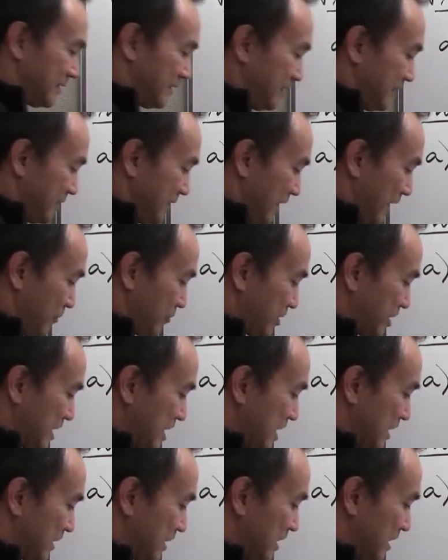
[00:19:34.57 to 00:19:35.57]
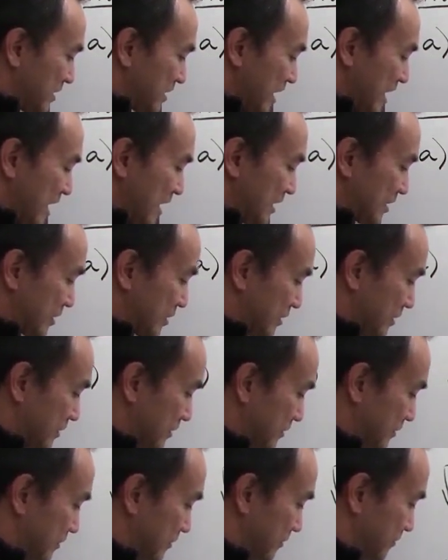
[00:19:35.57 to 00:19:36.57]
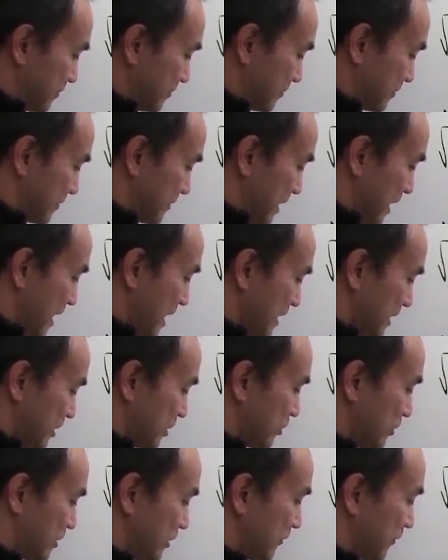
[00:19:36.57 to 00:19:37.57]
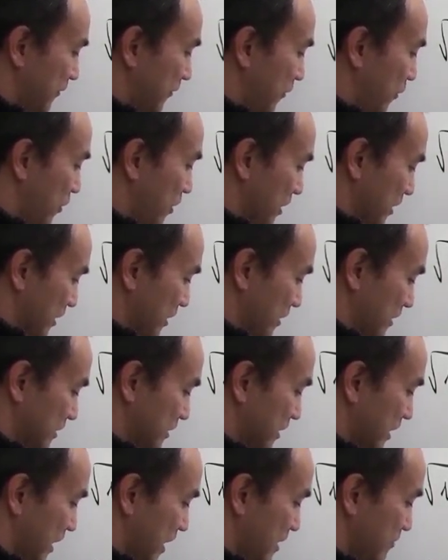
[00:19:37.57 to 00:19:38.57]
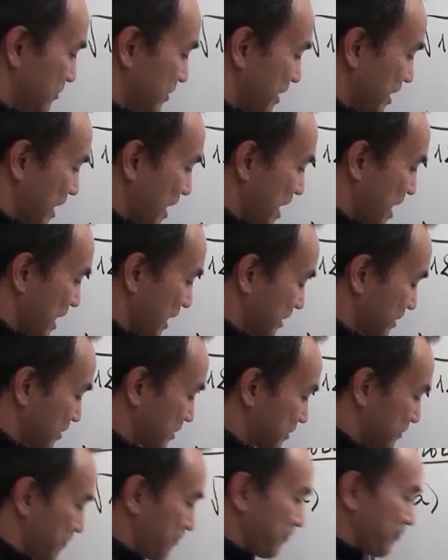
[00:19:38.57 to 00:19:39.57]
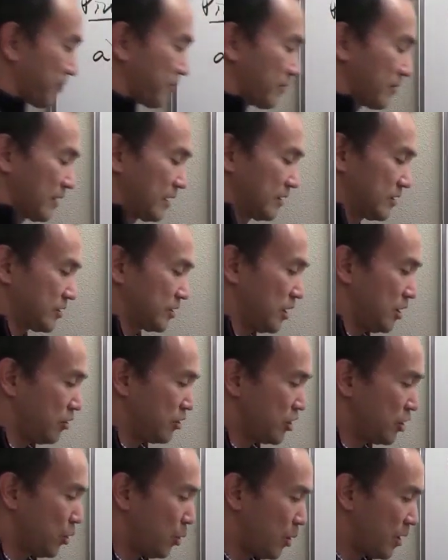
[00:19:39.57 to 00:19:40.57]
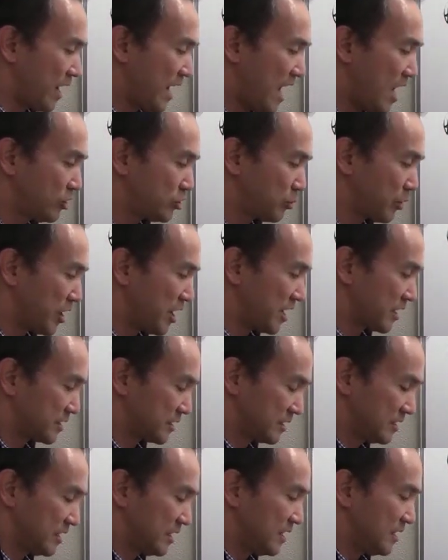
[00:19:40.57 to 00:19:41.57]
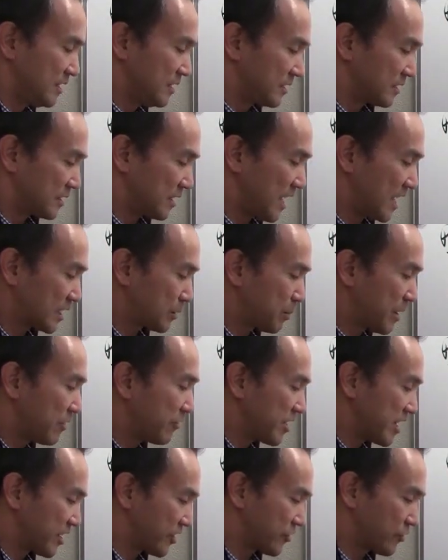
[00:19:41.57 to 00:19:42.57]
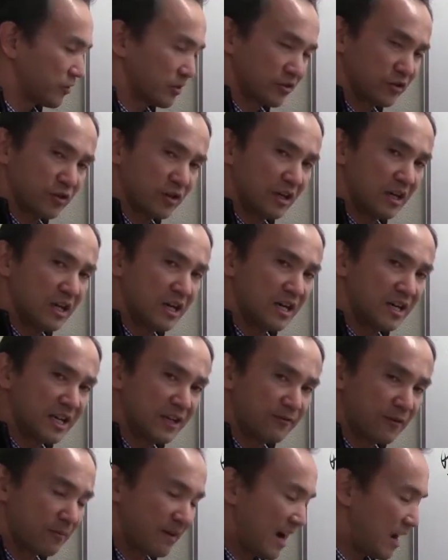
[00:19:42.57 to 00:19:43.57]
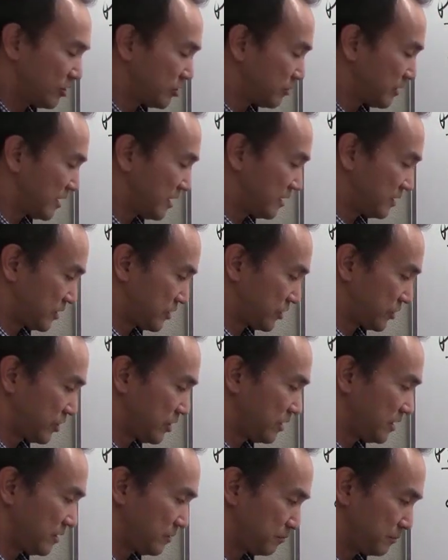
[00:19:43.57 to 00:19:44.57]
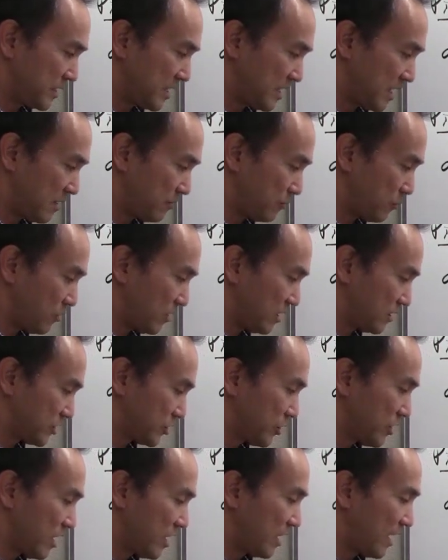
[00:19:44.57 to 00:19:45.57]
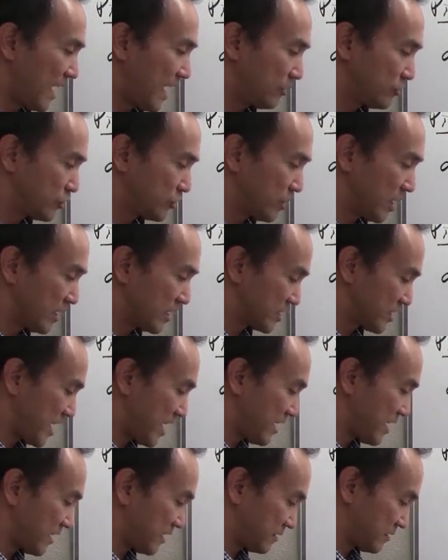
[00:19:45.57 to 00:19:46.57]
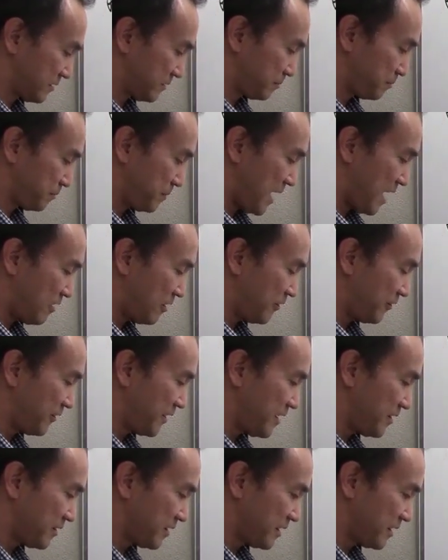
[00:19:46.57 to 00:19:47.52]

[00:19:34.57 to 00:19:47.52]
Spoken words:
I'm seeing this as x to the 4th times x. So your algebra experience, your learning from algebra should allow you to understand that power of 5th